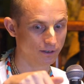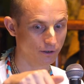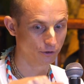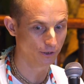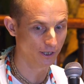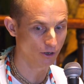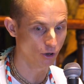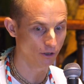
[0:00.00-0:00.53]
They
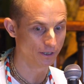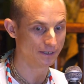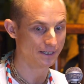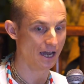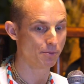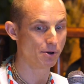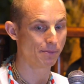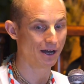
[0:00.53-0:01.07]
think all the
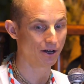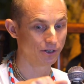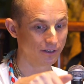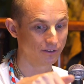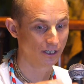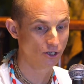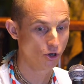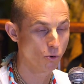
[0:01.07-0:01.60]
time about
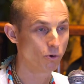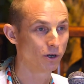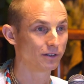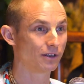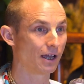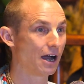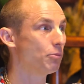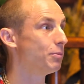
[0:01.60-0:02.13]
it. They know
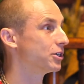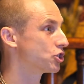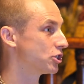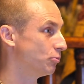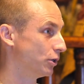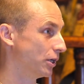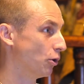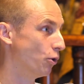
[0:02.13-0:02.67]
what, how much they
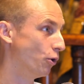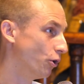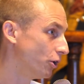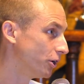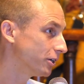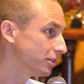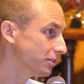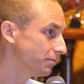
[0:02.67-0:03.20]
want to
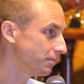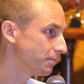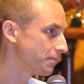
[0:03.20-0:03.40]
earn.